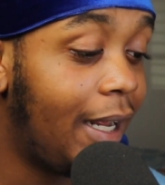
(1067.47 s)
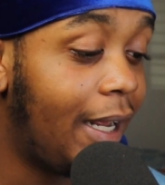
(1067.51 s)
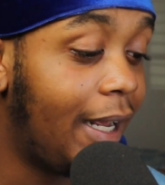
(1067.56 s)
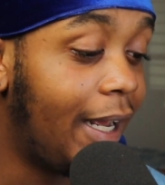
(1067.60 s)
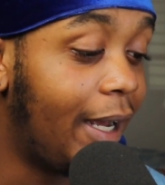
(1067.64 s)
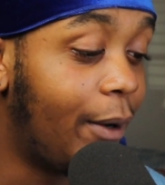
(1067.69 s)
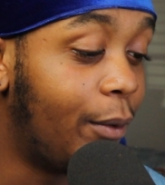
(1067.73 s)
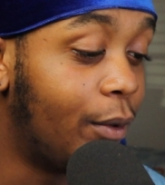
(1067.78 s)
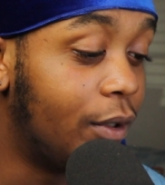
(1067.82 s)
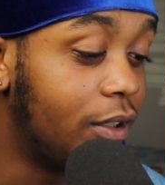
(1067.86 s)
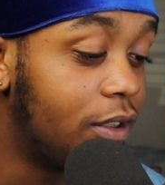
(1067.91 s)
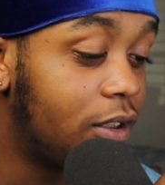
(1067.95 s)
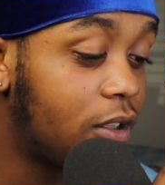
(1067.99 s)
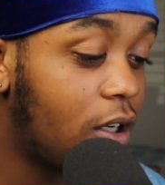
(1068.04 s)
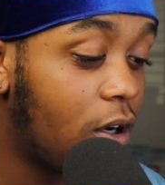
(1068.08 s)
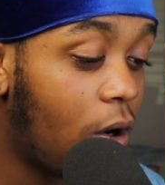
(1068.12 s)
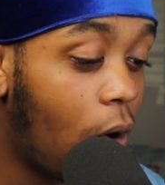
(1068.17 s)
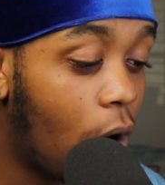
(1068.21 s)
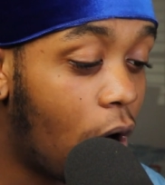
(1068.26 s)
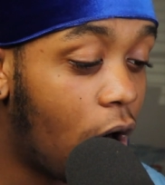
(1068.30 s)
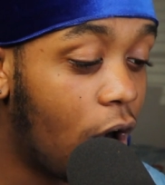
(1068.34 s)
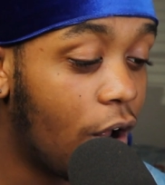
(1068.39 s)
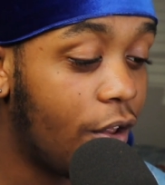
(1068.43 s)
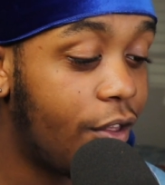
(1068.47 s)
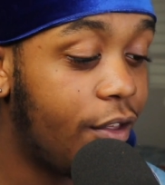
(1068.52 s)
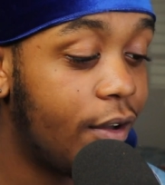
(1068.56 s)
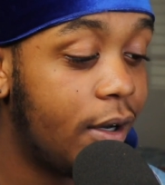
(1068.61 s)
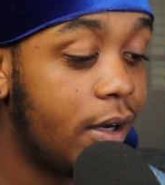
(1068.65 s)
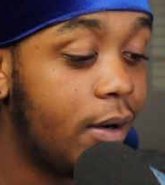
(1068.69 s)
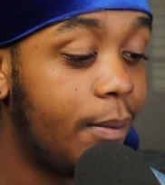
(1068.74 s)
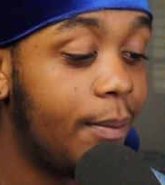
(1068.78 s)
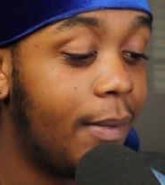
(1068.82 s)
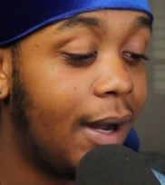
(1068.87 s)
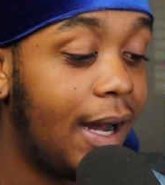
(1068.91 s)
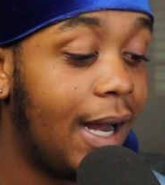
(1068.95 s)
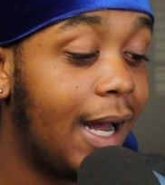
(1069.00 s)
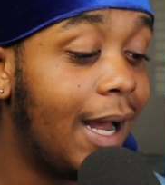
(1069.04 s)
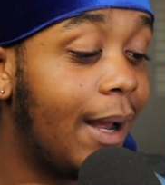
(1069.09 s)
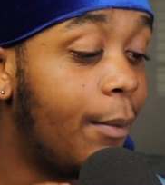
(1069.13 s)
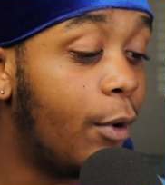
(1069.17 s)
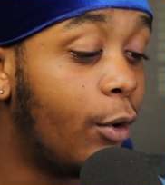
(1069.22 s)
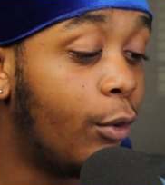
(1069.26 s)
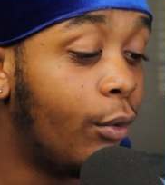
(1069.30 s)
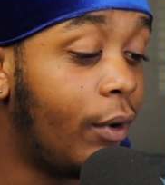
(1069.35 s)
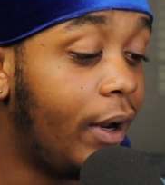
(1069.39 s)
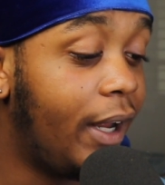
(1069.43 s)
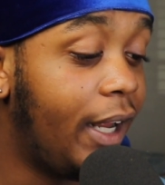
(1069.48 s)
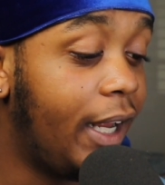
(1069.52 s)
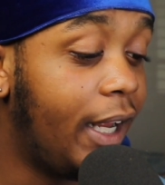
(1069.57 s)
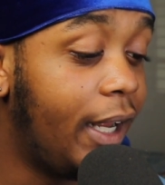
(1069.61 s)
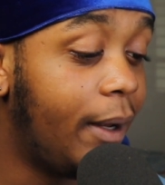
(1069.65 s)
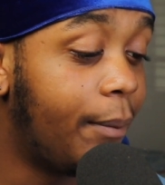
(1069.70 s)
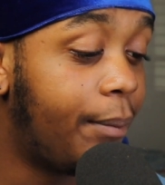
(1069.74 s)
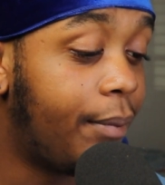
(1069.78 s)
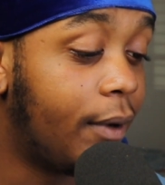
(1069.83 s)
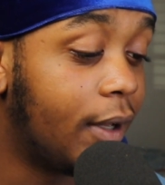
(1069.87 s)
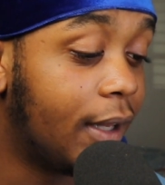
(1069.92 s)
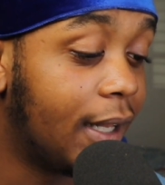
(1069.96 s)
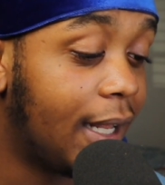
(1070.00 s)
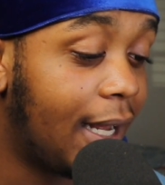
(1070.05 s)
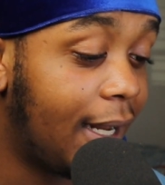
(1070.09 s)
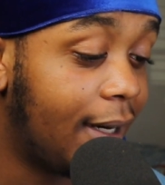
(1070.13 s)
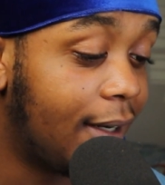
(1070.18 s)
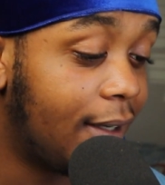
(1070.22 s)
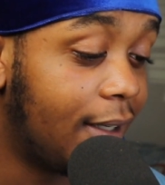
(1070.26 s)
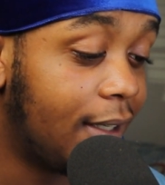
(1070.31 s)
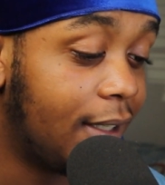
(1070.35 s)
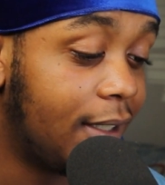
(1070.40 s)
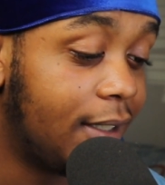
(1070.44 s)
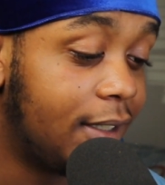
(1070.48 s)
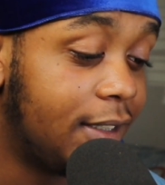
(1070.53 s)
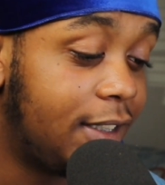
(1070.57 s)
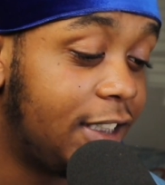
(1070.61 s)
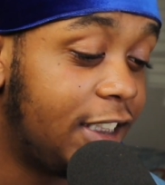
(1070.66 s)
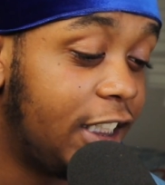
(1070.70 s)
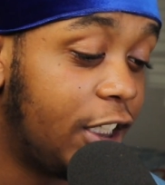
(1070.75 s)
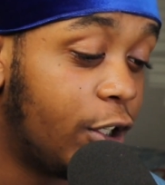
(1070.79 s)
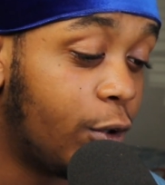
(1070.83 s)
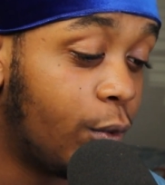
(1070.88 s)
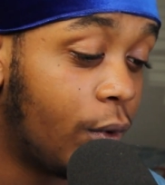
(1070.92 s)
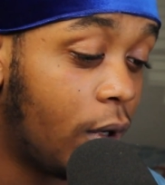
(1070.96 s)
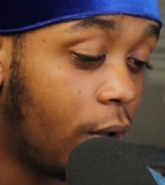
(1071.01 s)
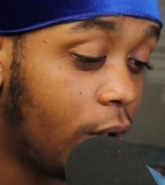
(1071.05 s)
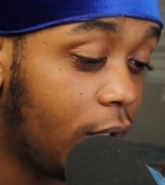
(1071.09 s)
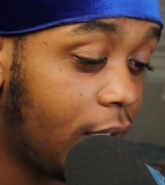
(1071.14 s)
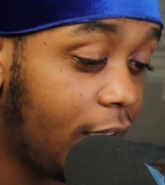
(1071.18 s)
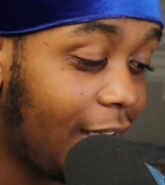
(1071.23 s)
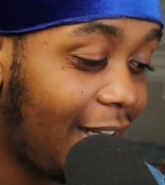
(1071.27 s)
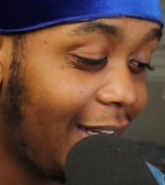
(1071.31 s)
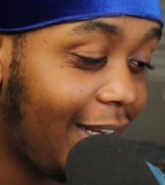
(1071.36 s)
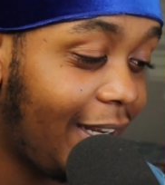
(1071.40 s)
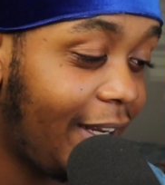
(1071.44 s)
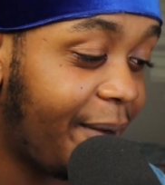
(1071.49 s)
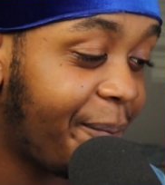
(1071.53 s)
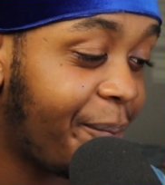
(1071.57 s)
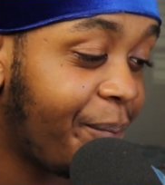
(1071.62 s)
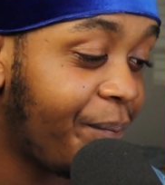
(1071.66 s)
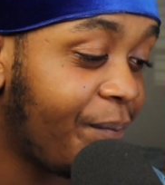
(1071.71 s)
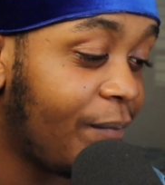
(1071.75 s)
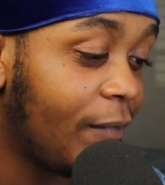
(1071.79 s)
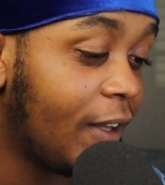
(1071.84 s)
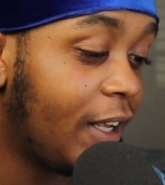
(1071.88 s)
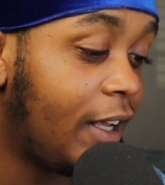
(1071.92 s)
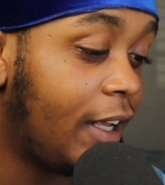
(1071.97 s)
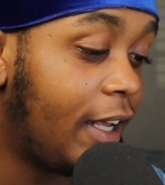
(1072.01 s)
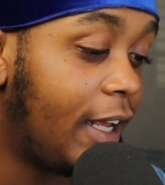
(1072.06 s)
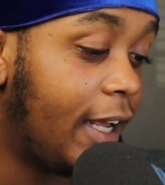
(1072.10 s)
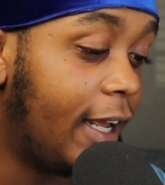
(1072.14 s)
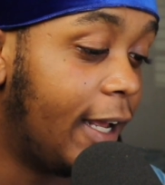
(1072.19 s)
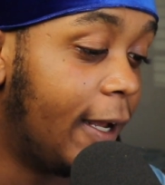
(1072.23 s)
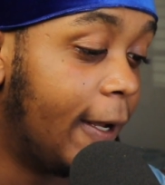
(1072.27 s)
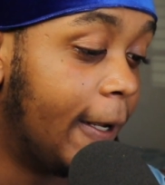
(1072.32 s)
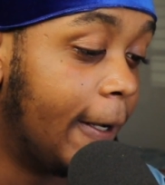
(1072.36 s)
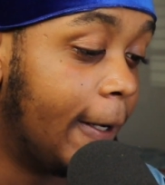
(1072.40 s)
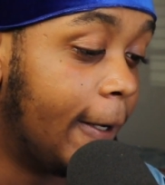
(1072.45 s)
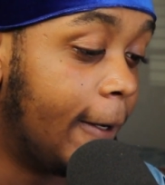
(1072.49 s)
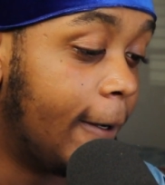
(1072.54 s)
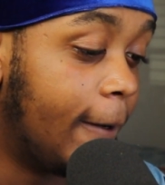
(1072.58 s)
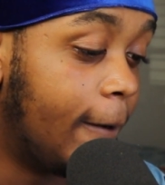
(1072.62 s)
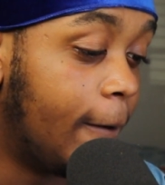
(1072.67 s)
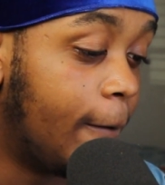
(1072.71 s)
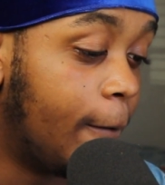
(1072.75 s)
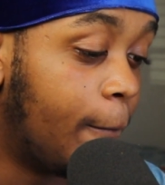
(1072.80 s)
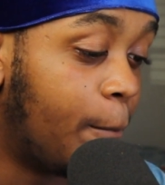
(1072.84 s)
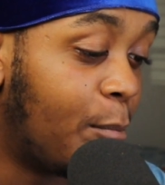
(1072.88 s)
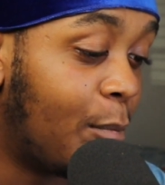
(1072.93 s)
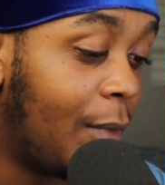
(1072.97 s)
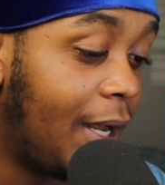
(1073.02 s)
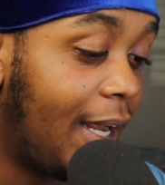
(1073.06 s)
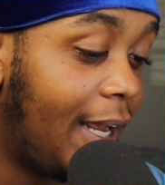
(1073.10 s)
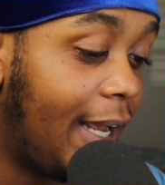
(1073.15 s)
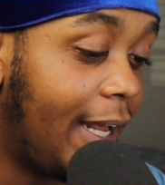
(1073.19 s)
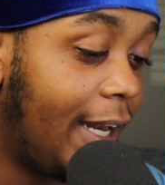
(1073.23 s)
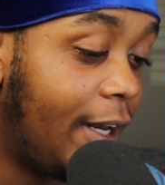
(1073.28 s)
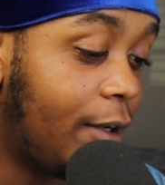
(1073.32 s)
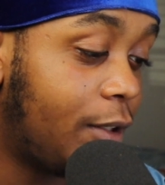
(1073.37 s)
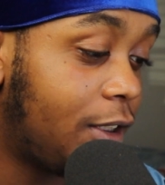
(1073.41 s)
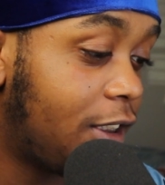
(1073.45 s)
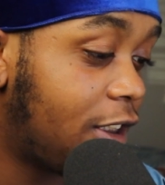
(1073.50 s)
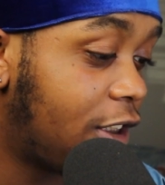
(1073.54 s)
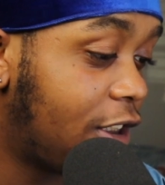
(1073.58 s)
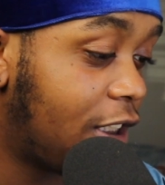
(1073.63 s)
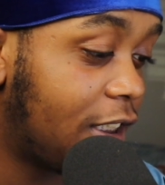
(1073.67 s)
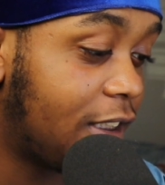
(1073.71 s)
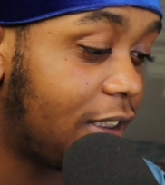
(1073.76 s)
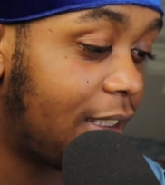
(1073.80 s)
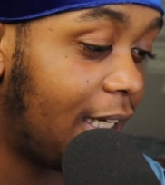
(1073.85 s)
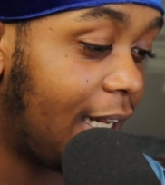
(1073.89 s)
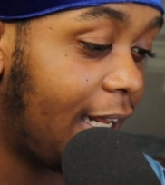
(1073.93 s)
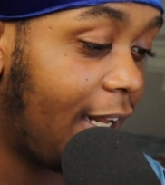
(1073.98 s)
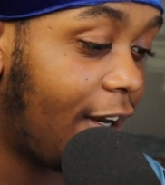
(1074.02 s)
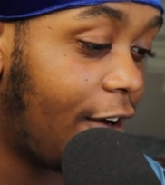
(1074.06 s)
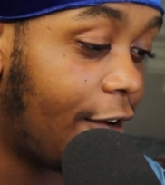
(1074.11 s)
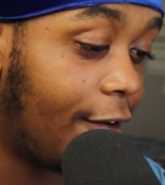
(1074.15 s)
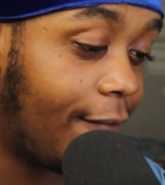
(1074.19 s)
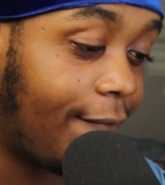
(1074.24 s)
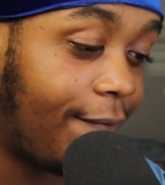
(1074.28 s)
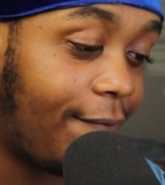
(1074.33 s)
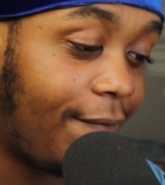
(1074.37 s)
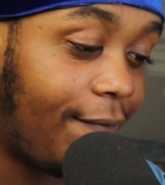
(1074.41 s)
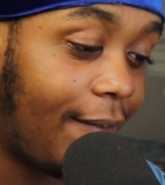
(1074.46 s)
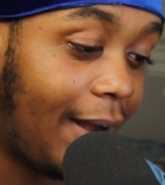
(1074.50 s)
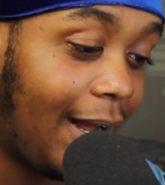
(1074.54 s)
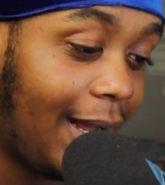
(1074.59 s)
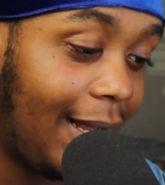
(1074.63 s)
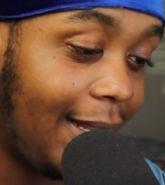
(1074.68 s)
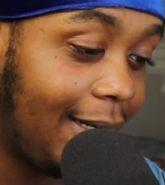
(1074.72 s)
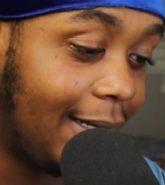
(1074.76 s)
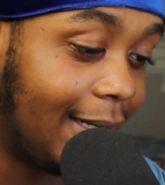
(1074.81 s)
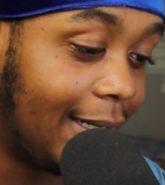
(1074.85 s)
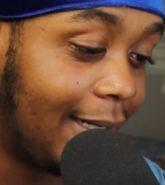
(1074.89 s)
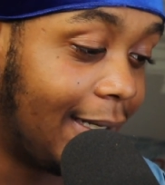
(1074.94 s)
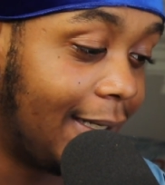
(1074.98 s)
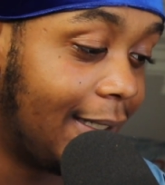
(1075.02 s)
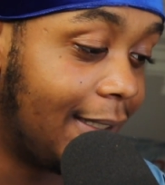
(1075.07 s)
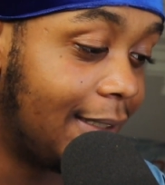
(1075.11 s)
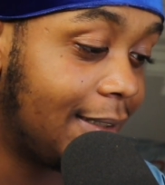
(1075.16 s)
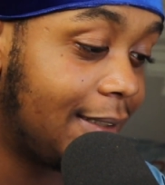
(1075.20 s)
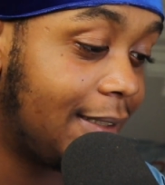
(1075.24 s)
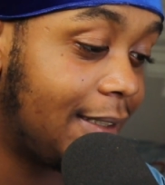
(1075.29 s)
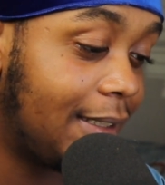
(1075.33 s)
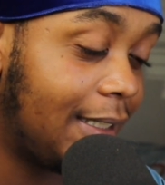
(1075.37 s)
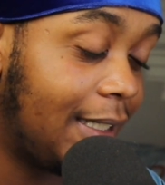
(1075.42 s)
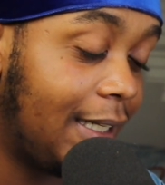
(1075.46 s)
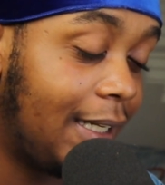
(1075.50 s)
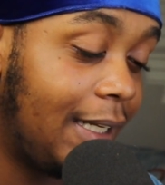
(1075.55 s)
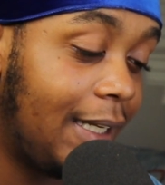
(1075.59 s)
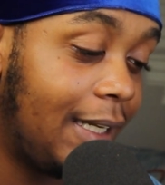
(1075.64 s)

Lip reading: It was co-authored by Marie Pallada Sciaroli, and it was just in her findings.